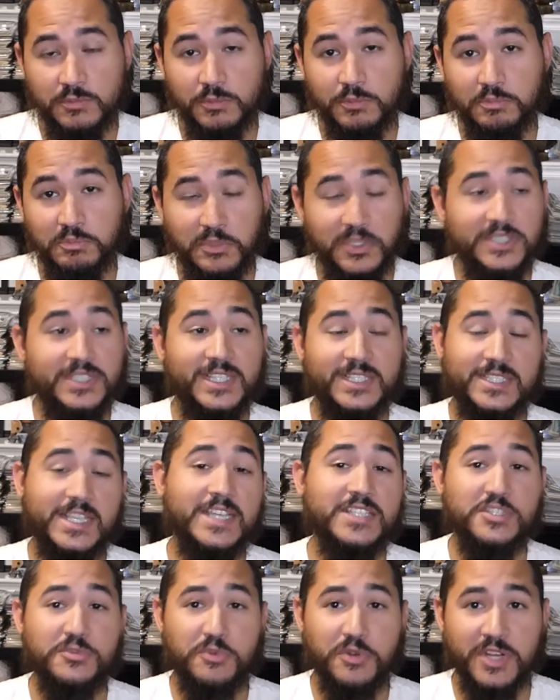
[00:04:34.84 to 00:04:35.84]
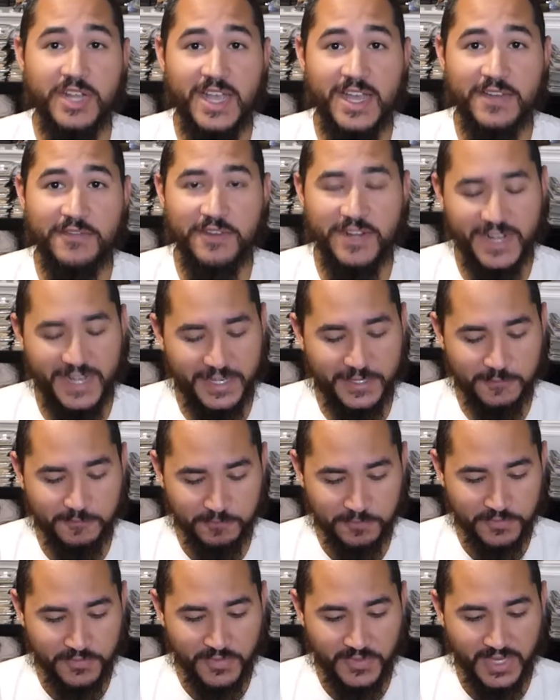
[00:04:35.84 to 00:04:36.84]
book that's actually pretty hot right now,
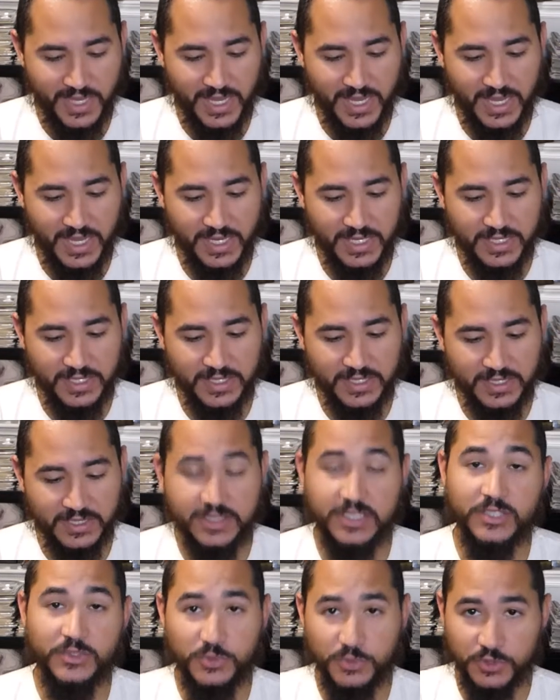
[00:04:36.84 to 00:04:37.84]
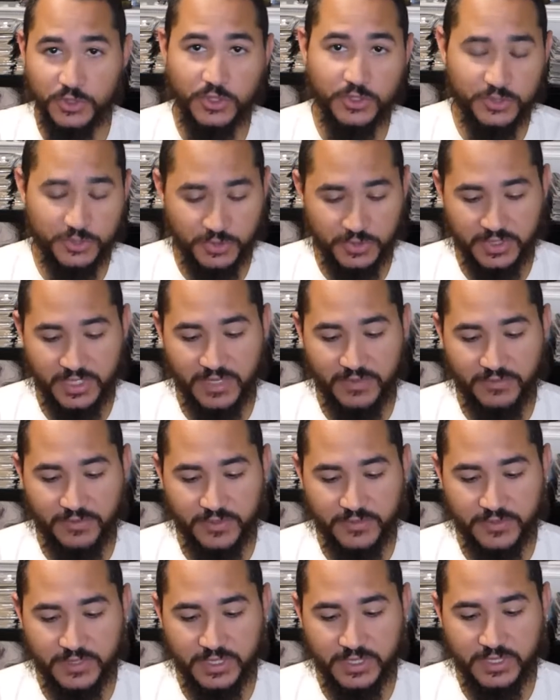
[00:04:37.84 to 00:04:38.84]
and this was also in that
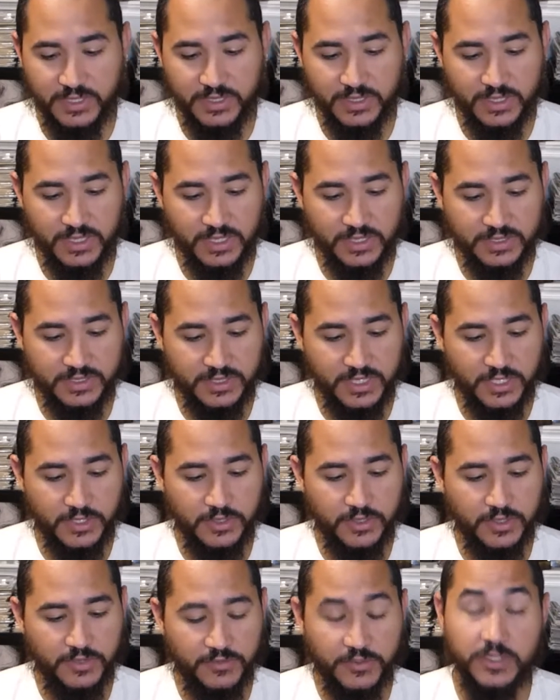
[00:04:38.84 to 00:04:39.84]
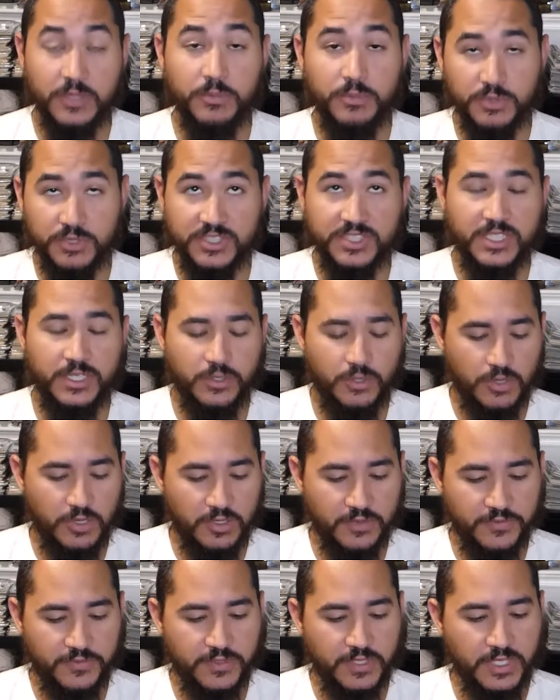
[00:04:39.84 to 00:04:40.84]
50%
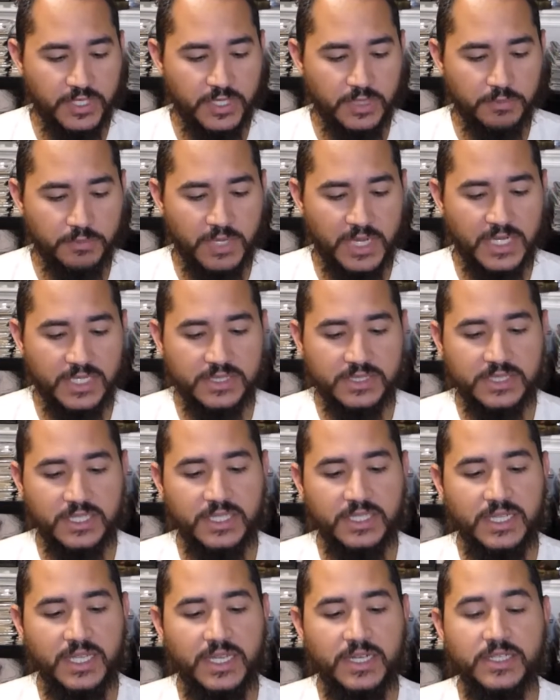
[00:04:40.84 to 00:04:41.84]
off box, and that